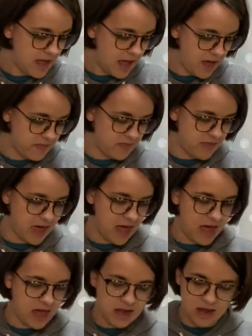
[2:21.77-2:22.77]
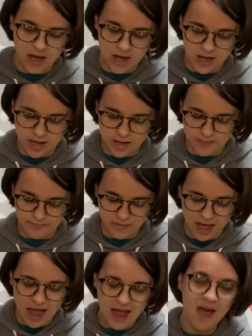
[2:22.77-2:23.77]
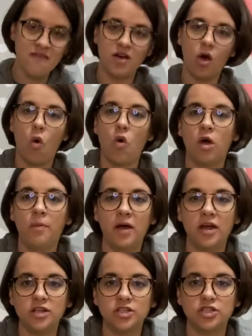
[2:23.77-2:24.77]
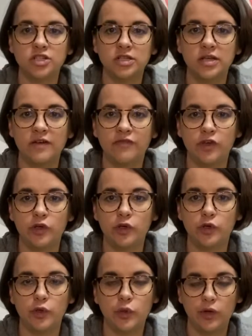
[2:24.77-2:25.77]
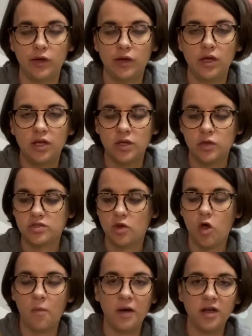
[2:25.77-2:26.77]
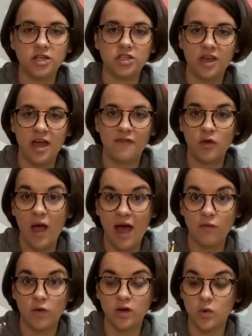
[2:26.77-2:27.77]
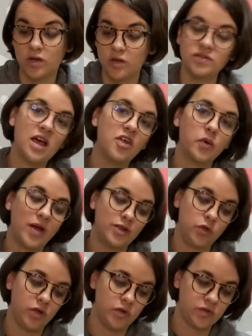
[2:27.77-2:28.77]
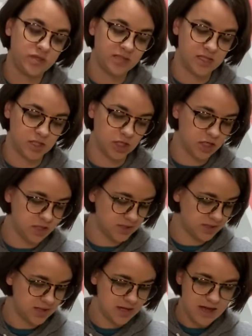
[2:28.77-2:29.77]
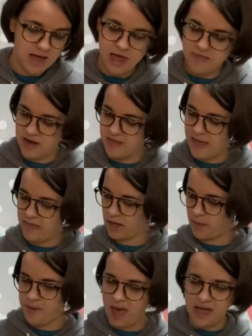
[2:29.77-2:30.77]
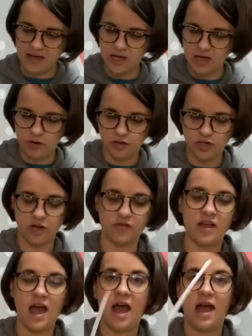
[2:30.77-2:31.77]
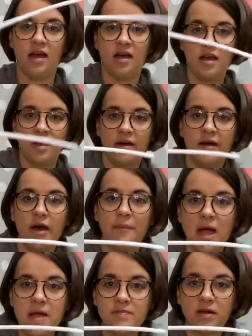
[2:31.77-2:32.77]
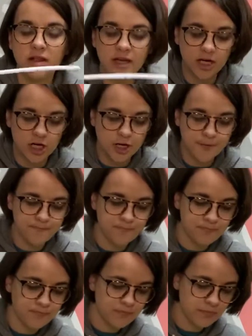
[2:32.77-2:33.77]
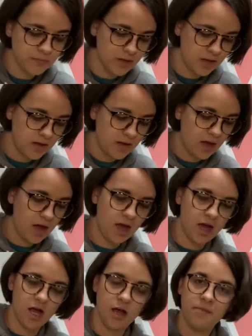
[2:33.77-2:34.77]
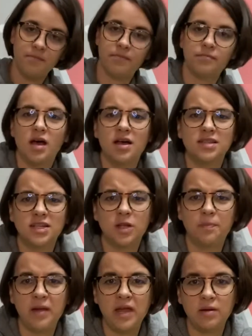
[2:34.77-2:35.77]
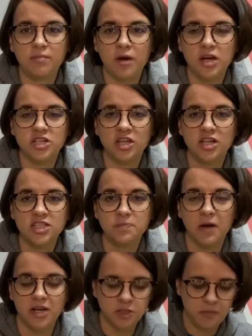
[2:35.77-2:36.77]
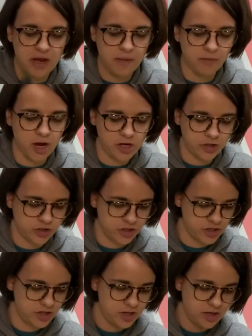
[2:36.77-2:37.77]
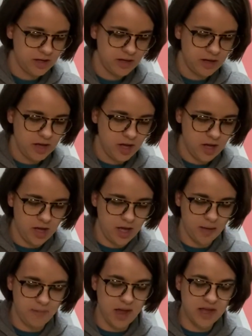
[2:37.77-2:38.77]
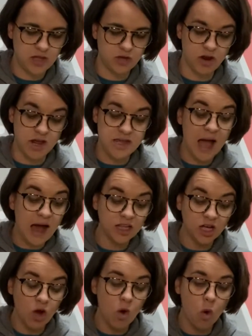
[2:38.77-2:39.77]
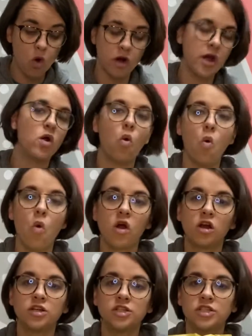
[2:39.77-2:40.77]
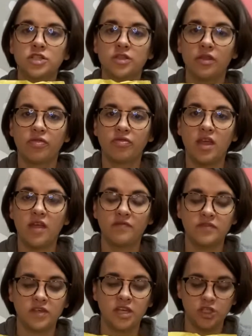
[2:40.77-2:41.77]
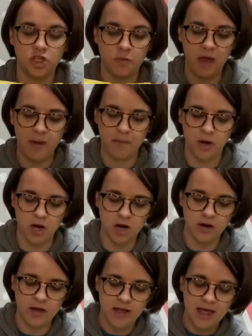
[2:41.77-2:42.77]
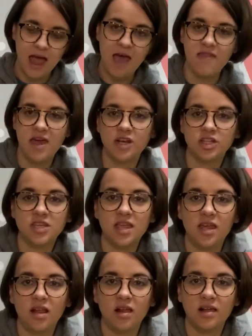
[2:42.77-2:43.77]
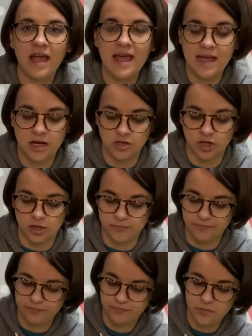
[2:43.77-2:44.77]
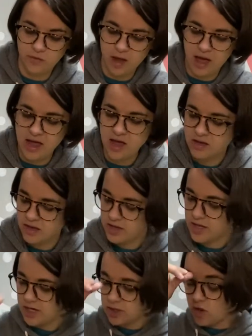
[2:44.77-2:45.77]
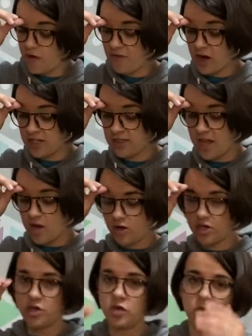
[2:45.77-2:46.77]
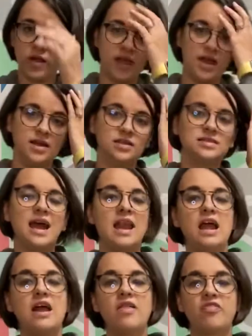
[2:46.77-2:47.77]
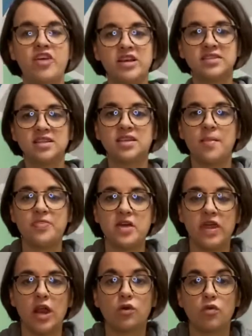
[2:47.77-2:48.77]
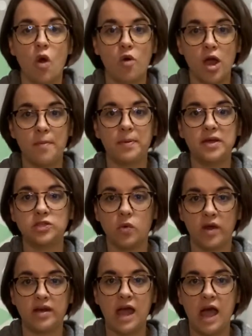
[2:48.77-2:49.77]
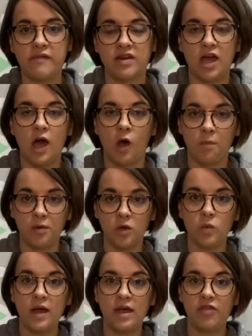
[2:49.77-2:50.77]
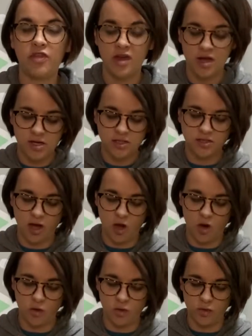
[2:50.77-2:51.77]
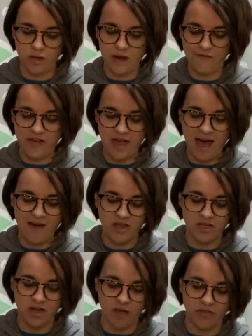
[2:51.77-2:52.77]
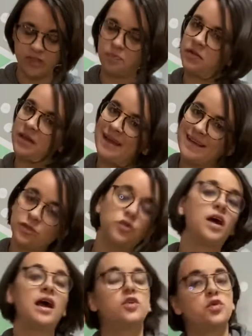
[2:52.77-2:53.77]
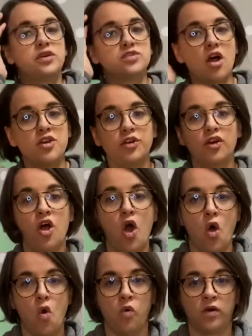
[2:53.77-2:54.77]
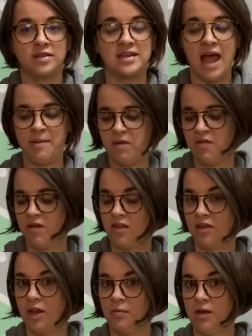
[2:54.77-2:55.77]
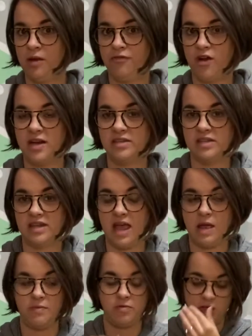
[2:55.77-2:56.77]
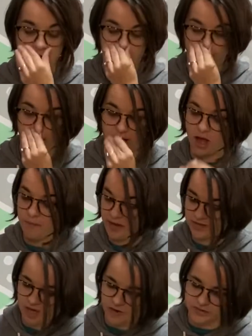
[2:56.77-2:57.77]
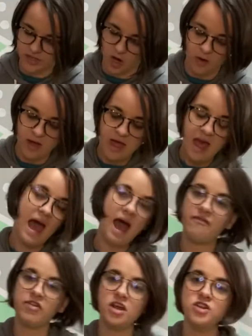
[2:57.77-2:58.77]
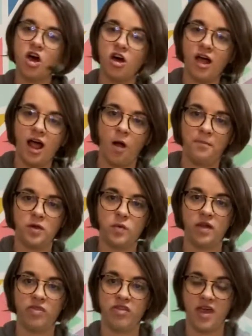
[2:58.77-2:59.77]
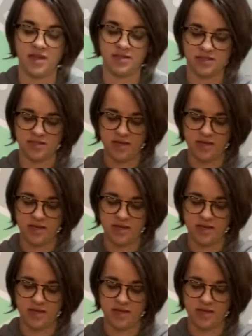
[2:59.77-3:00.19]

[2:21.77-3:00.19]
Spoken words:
And then I have a hole punch. If you use a hole punch, that if you have one, you can use that. Otherwise, you can use scissors. And then in that little baggie, you should have got a pipe cleaner, a little paintbrush, a little sponge paintbrush, either a yellow or an orange thing of tissue paper, and then just a little candle, okay? So the first thing you do is, and this is something that a grown-up is going to have to help you with, so if they haven't done this, please do not do this on your own, because I'm even a little bit afraid today that I might cut myself. So have an adult help you with this,